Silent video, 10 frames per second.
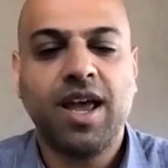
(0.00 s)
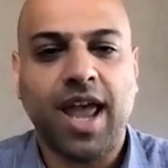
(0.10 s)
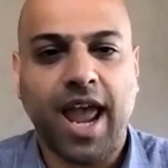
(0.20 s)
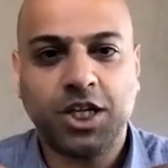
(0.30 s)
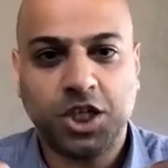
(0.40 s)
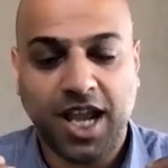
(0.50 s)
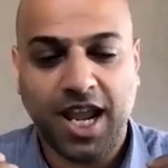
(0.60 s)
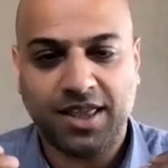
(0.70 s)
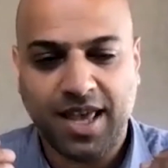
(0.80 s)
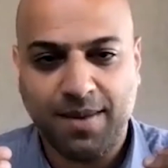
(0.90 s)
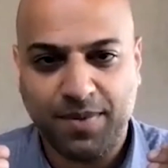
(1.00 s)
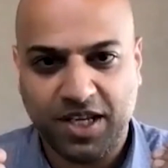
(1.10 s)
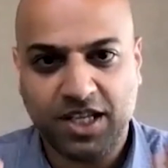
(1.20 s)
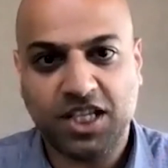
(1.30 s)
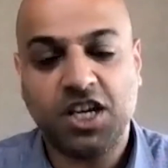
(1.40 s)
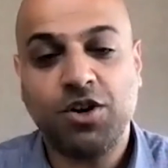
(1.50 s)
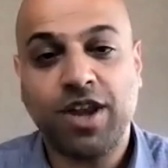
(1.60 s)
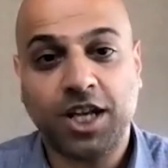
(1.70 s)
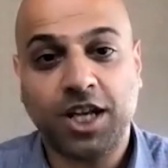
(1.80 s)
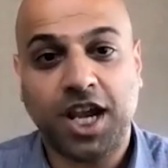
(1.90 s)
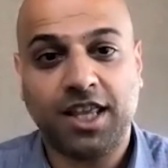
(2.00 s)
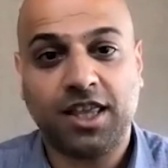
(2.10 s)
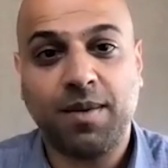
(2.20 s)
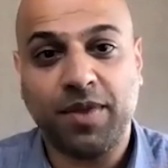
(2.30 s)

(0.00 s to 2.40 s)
educate them and continue to educate them